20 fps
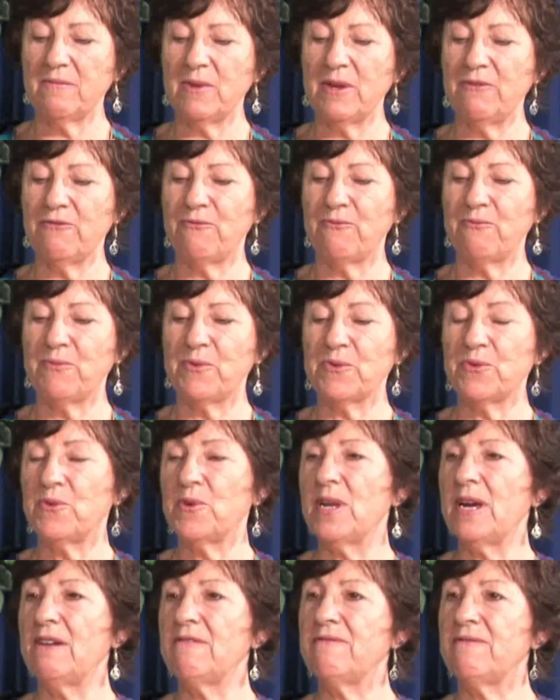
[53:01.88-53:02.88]
we put
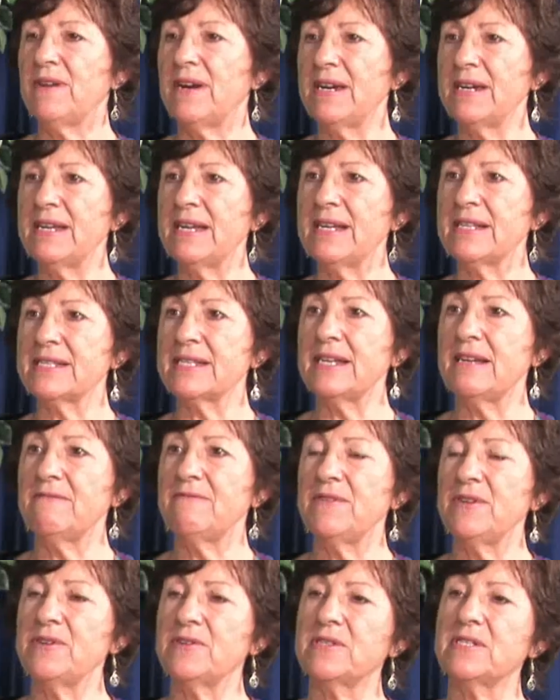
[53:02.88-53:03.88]
all our finance and our
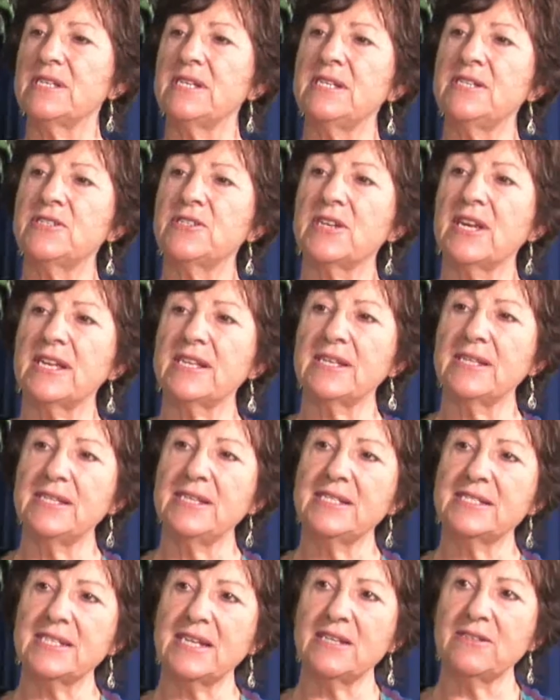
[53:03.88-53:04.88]
focus into getting
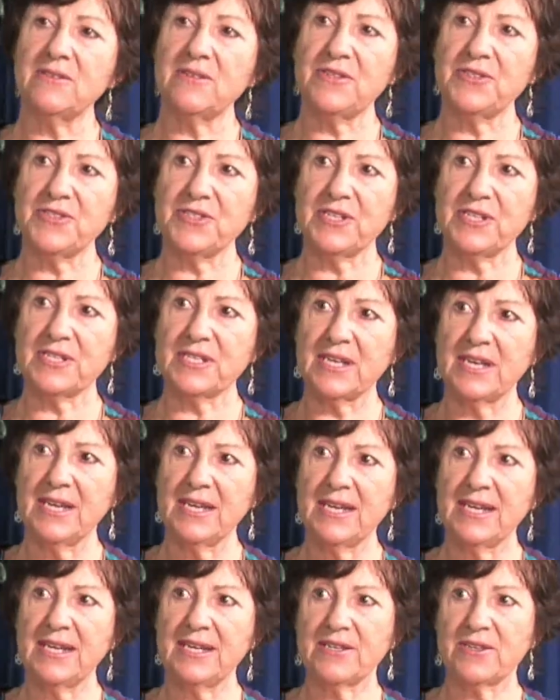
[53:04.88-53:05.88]
these technologies
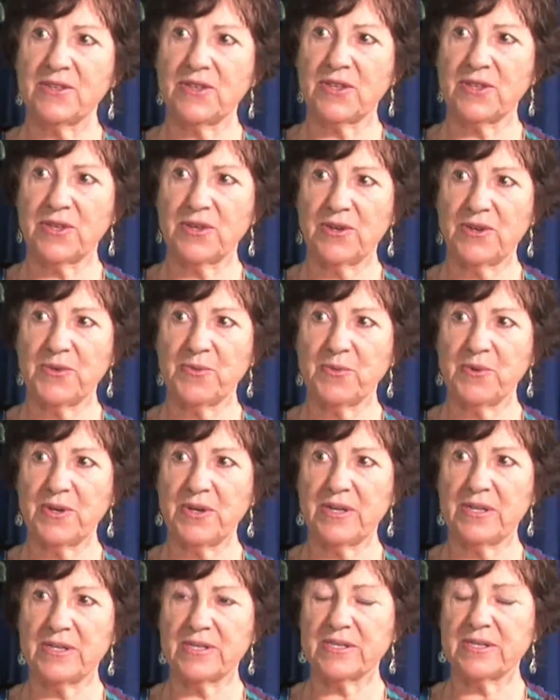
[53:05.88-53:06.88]
into the third
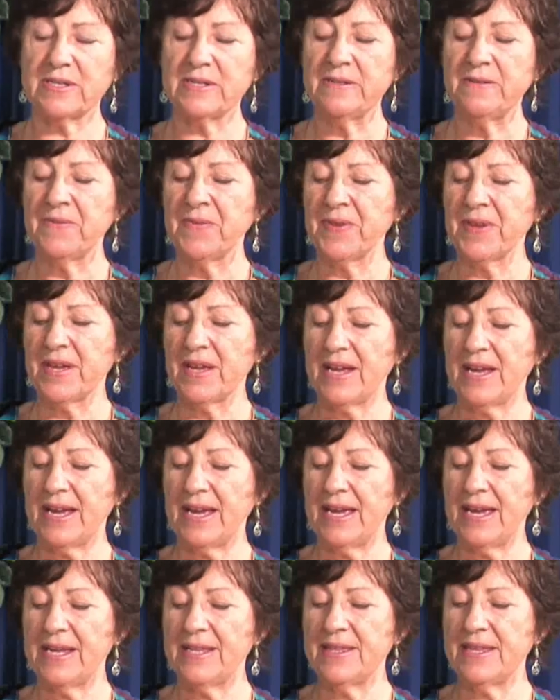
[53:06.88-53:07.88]
world.
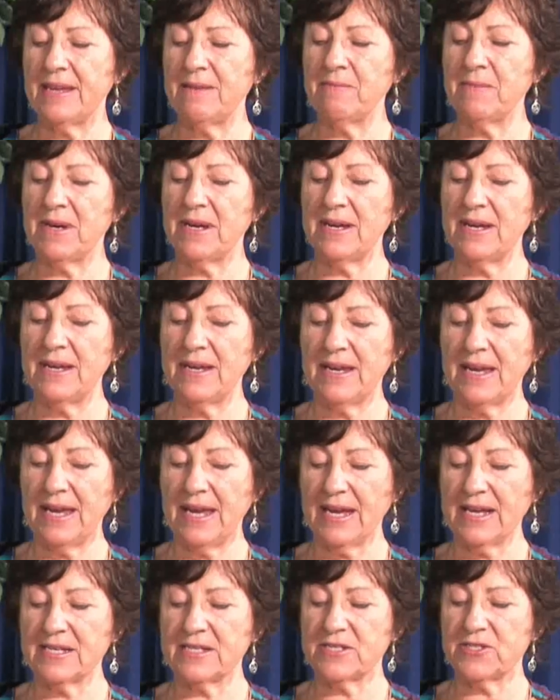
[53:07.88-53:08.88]
And then my
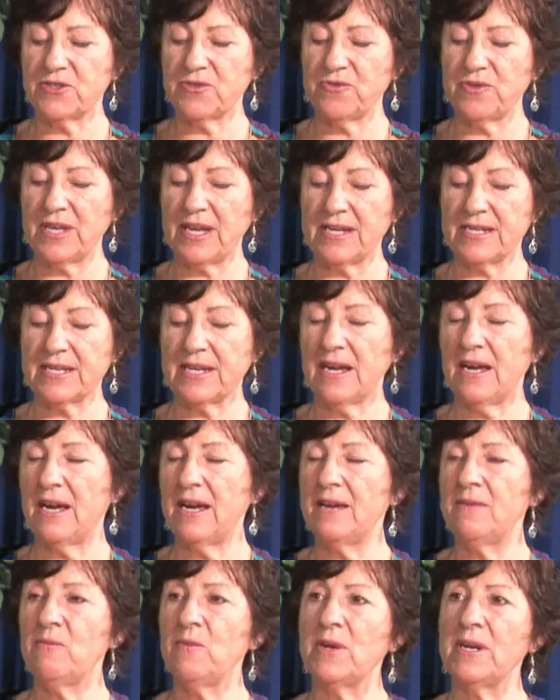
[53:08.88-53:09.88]
ex, during that
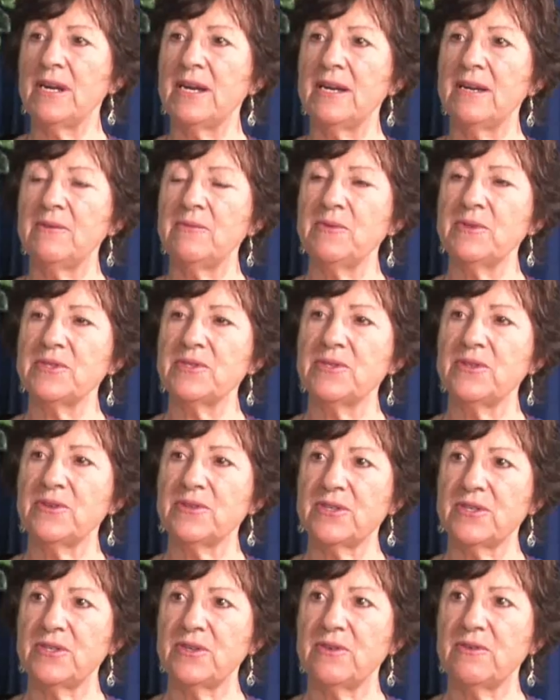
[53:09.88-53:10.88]
time when I was
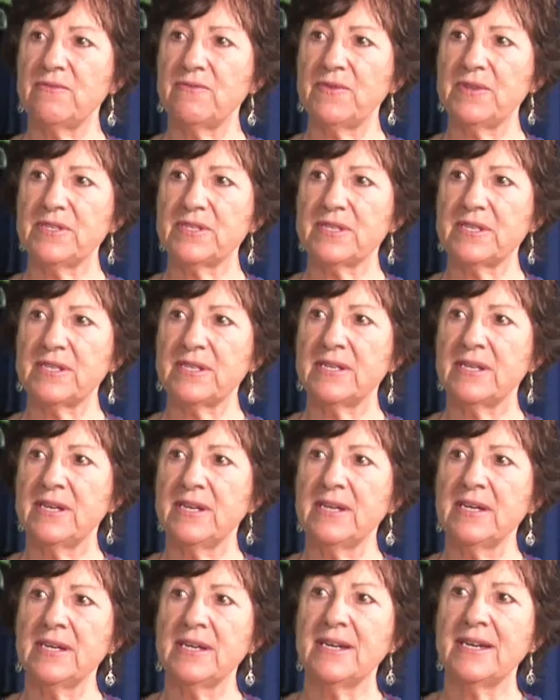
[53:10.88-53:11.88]
not in the office and
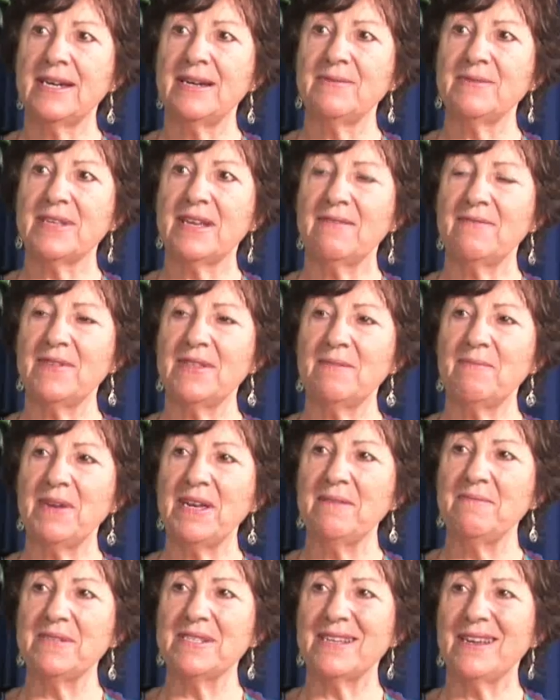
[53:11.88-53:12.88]
I was having the
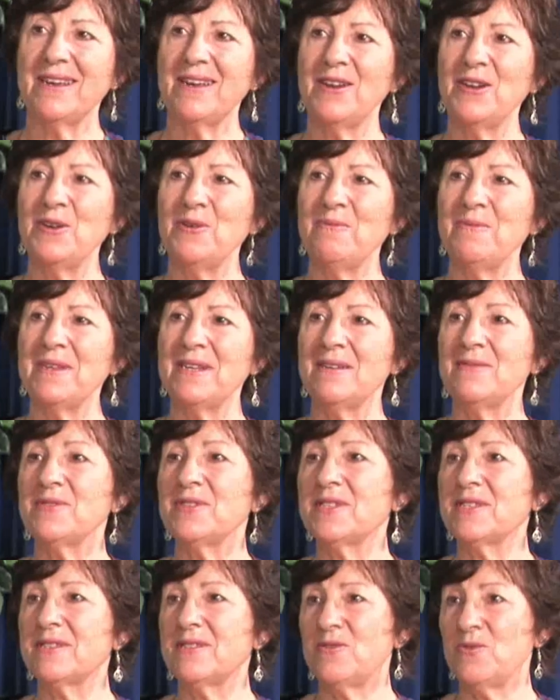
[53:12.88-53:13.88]
babies at home and I
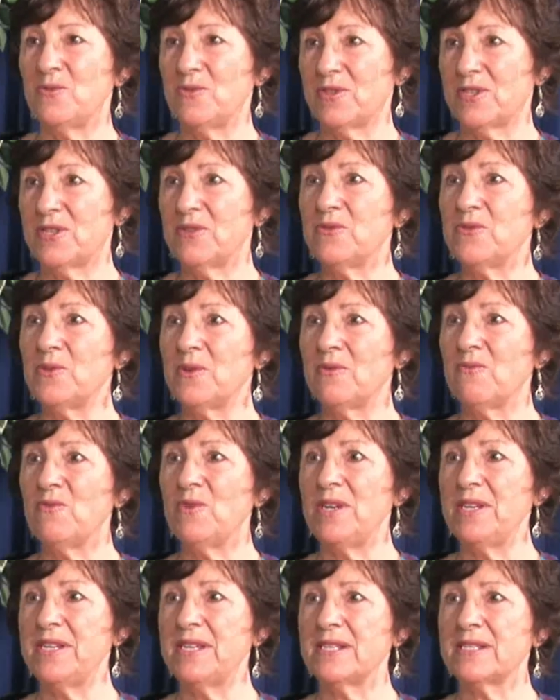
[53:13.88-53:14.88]
was do, still doing
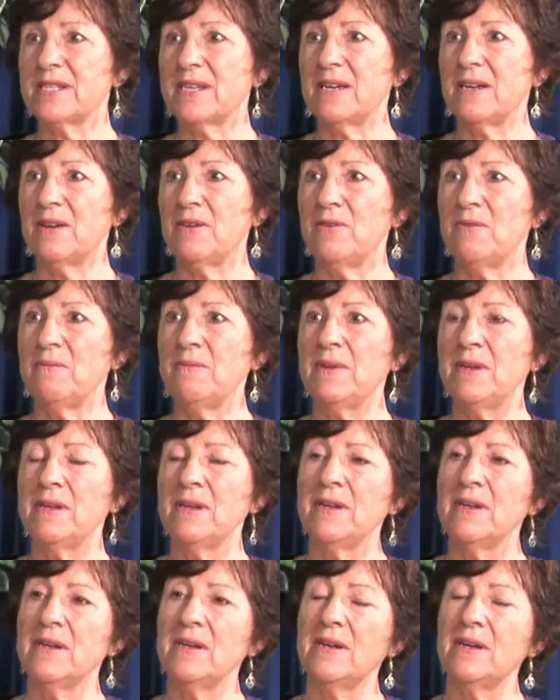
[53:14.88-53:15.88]
readings at home,
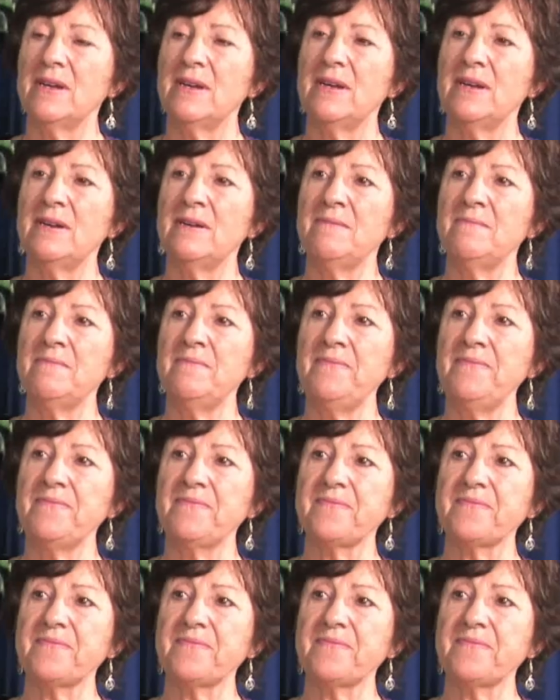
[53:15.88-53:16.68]
um,